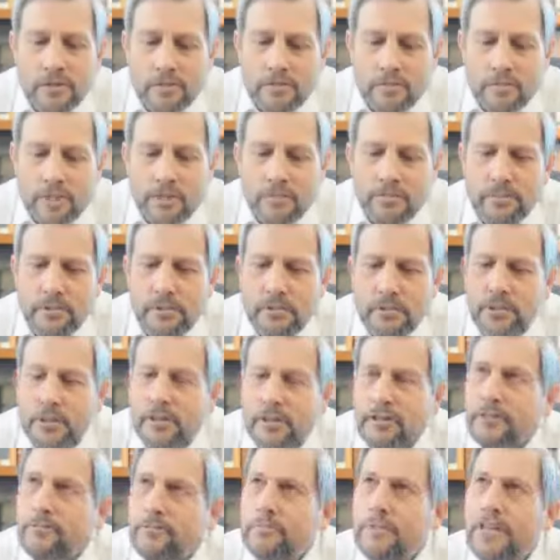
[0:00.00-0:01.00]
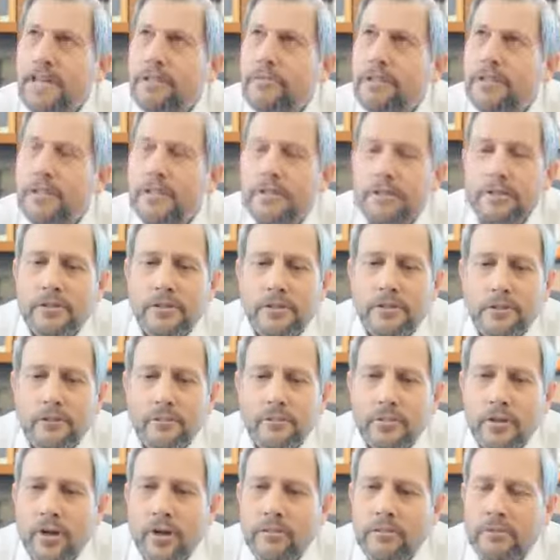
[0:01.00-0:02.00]
people you're calling baby killers are
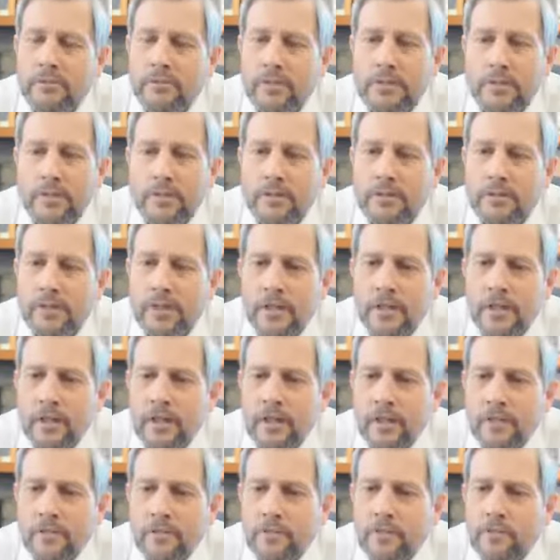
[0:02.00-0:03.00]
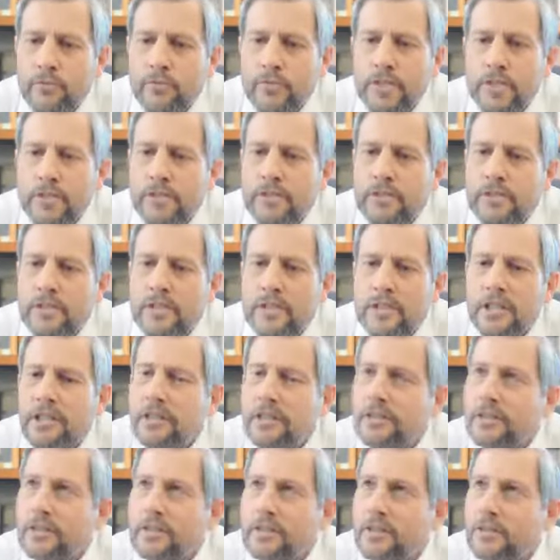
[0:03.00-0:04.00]
probably all 3 years
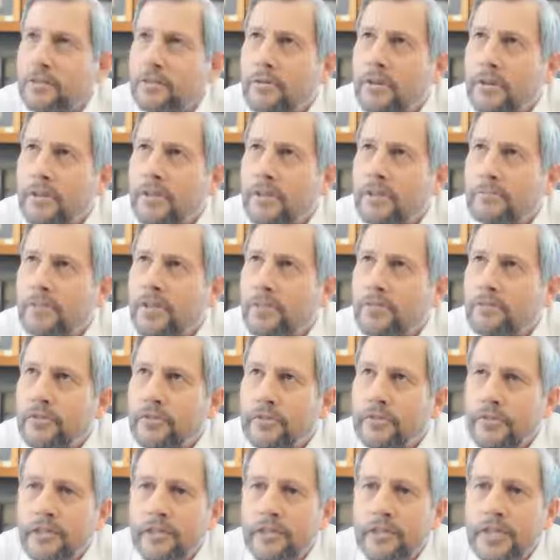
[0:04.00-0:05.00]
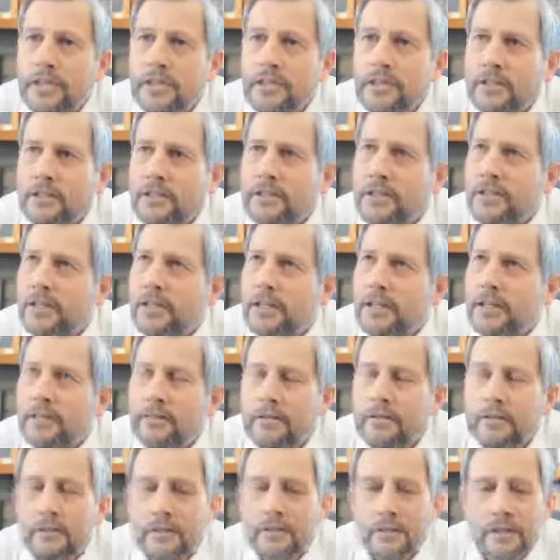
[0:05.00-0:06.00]
younger than you are, and for the grace of
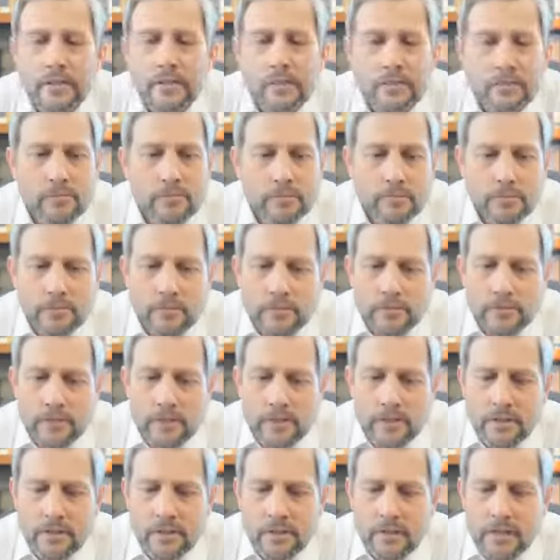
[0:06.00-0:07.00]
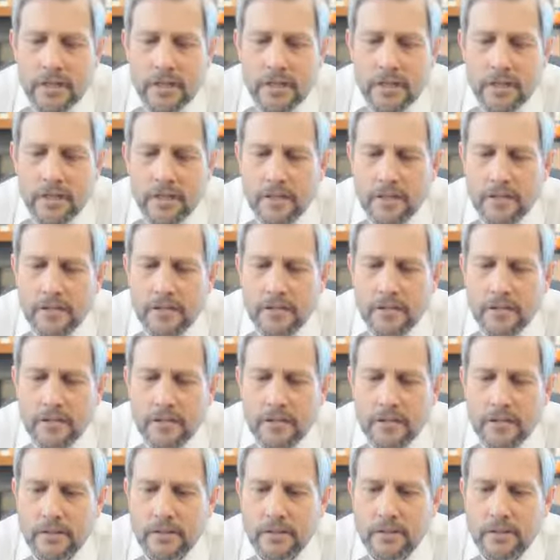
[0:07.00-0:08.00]
God, they're
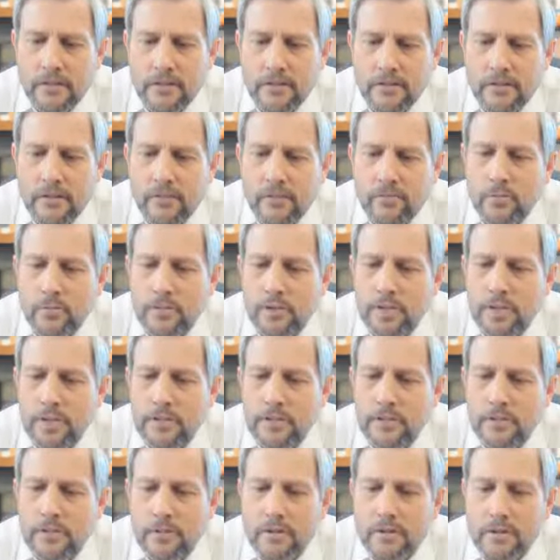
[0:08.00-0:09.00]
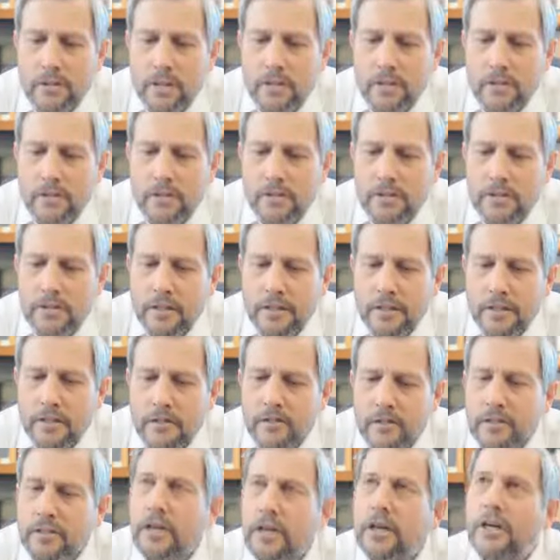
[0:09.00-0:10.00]
in the Marines, and
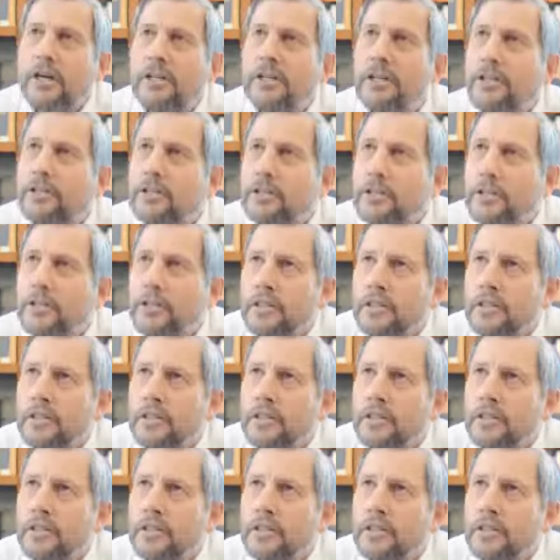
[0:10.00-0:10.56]
you're in college.